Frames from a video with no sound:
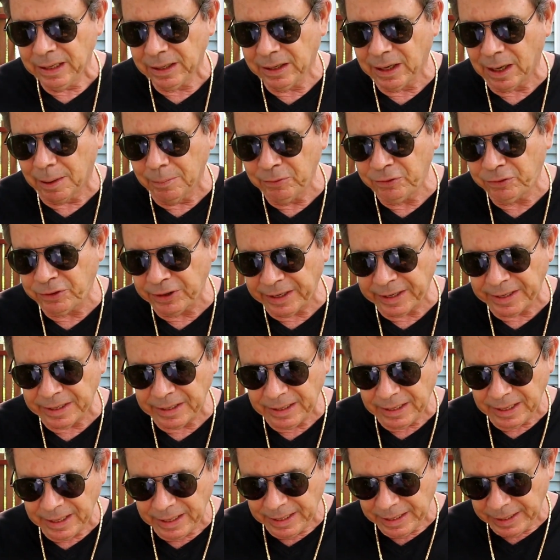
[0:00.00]
comes
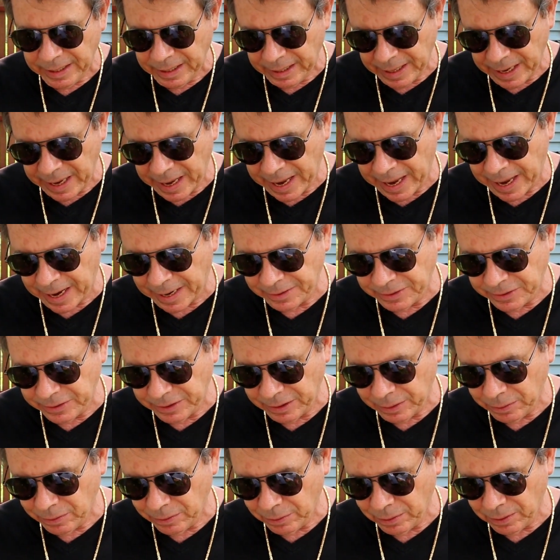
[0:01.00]
in
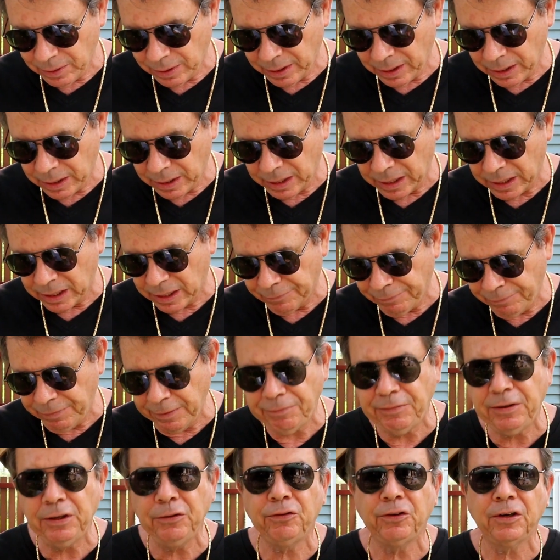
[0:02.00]
at
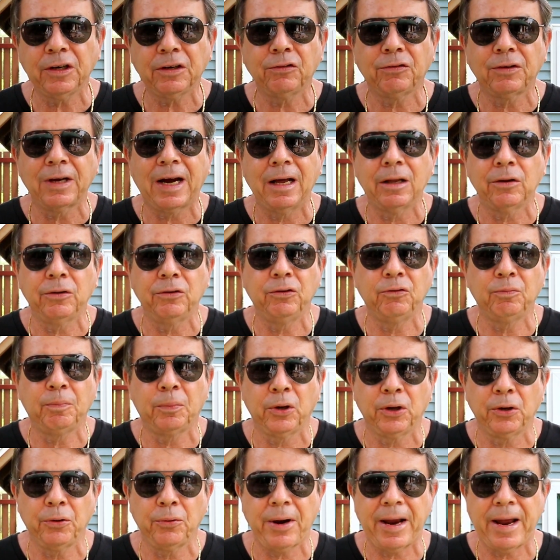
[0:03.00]
$56
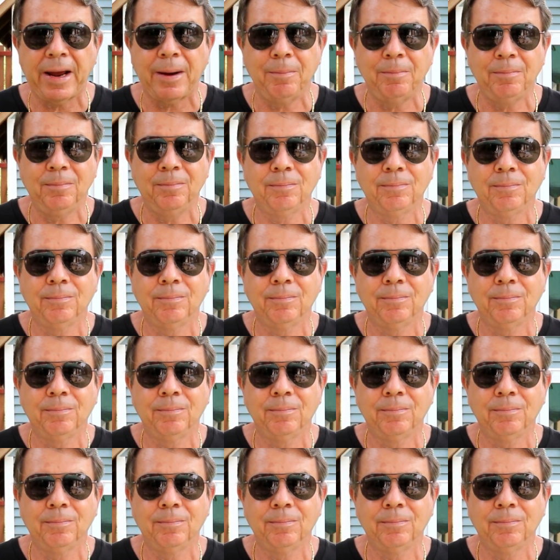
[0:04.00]
per gram.